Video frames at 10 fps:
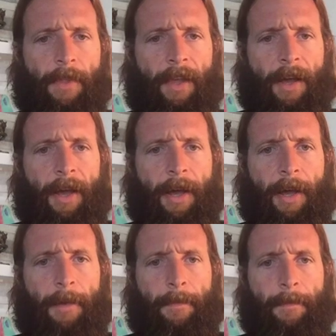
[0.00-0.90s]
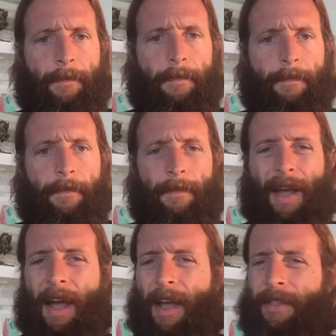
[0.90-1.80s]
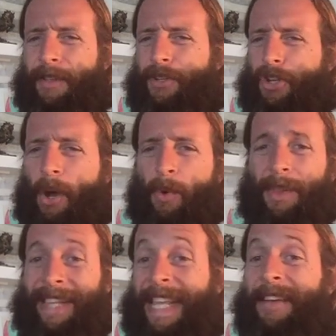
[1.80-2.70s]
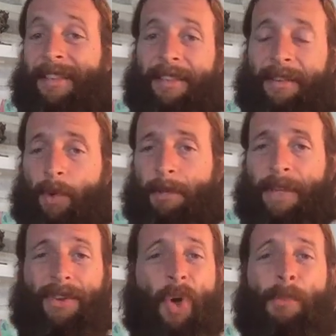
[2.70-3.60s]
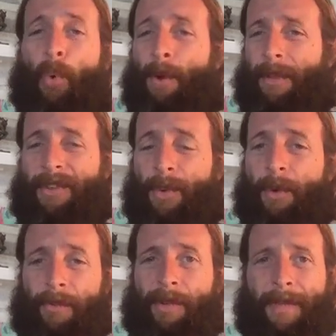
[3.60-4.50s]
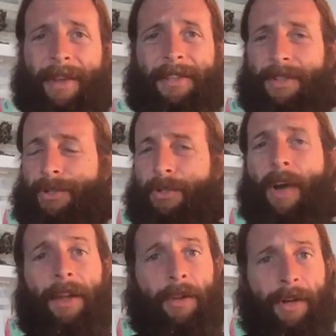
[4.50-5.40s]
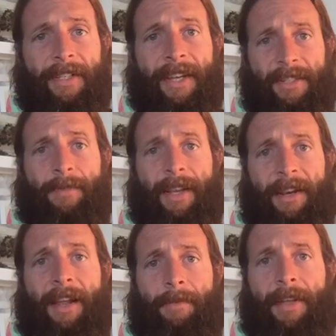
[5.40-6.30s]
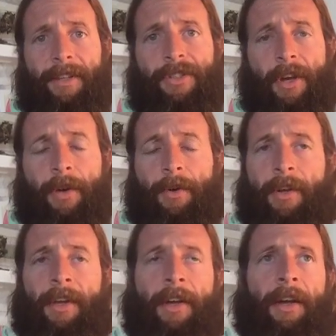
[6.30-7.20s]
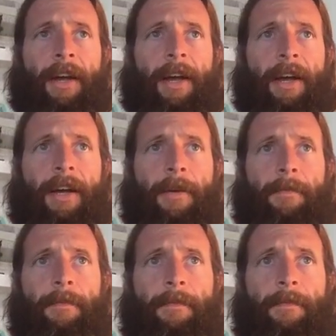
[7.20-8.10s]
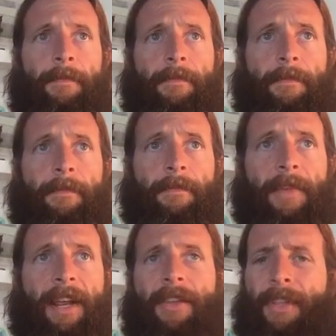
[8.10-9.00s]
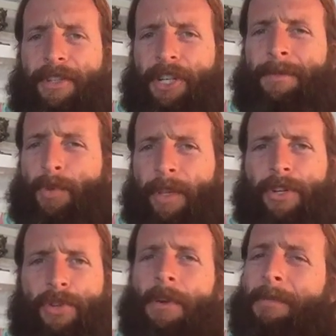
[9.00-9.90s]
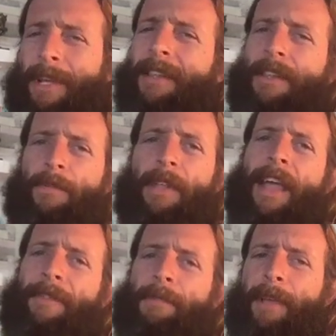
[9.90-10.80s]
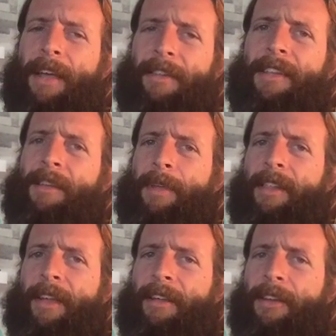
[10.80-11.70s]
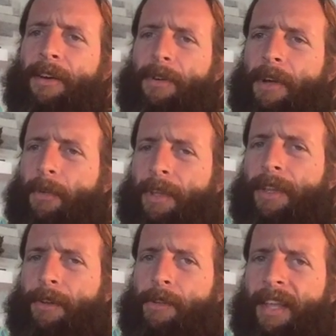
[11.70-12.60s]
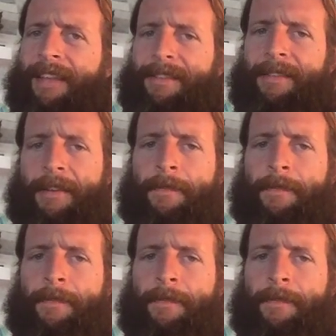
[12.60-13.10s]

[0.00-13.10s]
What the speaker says: the show length would be no more than 2 or 3 minutes, because you know how long it takes to make an animated show. And I know that seems really short, but it doesn't really have to be. I think that could be like, you know, a really good length.